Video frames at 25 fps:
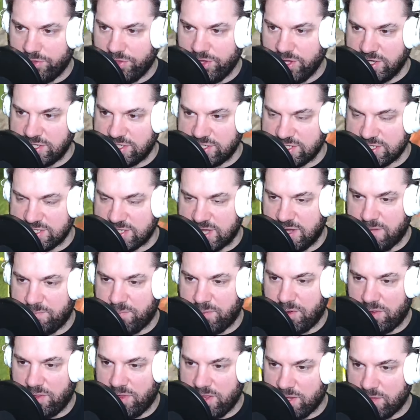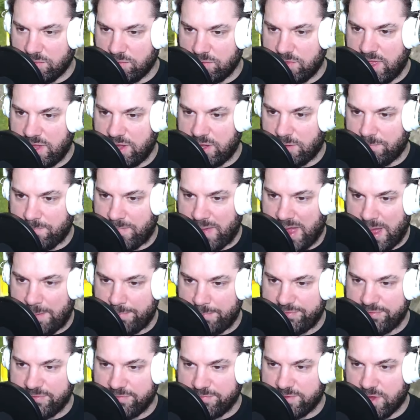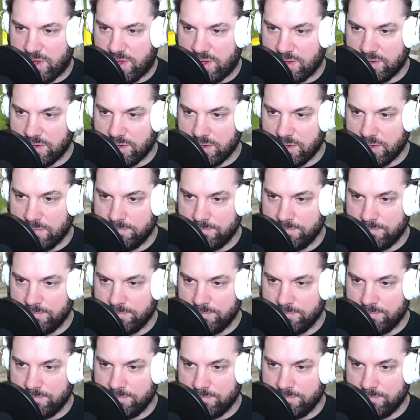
And it's just going to put like little pops of color